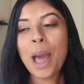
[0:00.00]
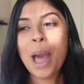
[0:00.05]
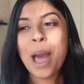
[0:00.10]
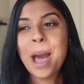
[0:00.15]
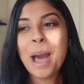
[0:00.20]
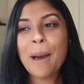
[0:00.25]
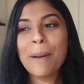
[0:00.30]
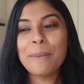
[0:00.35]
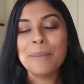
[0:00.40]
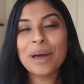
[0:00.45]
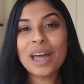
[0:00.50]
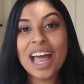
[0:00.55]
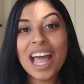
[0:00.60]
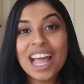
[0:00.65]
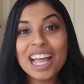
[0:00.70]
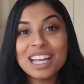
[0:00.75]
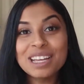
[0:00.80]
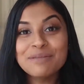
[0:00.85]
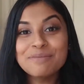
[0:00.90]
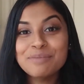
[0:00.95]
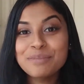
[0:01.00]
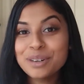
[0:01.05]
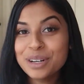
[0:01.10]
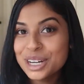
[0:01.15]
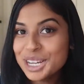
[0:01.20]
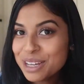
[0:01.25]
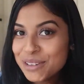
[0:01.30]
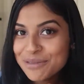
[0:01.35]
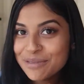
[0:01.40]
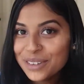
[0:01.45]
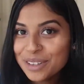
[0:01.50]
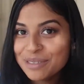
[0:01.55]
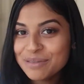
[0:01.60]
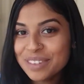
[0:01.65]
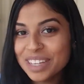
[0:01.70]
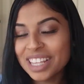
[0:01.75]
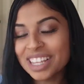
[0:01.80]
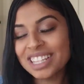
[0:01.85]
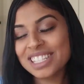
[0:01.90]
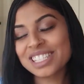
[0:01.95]
Uh, but I am
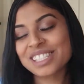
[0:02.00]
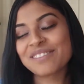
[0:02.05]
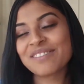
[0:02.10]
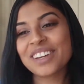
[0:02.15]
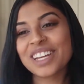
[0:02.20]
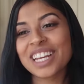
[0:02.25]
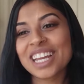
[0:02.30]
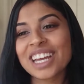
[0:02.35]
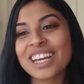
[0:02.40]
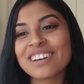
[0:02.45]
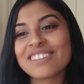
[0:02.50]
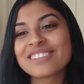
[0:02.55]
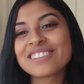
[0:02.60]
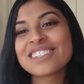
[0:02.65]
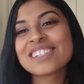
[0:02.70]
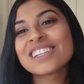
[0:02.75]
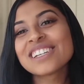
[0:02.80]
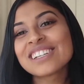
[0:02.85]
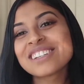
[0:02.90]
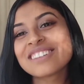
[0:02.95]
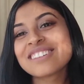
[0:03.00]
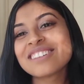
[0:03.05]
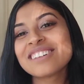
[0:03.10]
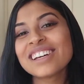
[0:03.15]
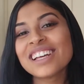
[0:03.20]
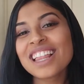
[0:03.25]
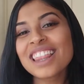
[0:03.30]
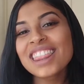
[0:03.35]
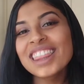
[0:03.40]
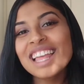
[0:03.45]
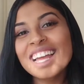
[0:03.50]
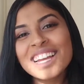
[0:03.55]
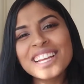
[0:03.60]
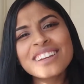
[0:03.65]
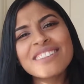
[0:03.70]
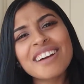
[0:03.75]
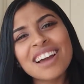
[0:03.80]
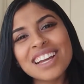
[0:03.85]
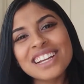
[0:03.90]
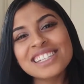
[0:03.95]
pre-filming this video to let
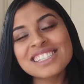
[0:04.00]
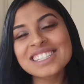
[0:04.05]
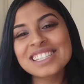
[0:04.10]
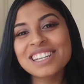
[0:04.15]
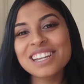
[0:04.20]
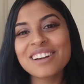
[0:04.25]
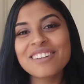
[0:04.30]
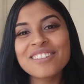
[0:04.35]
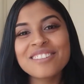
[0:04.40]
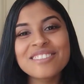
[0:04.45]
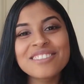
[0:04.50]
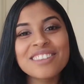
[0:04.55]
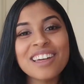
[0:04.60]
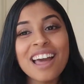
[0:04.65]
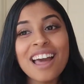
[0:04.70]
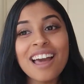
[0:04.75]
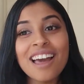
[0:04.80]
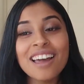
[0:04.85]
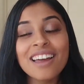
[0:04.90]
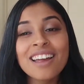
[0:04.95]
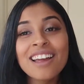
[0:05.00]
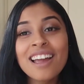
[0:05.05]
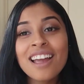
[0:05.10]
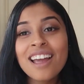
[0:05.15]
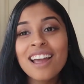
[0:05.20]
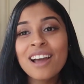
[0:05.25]
you guys know that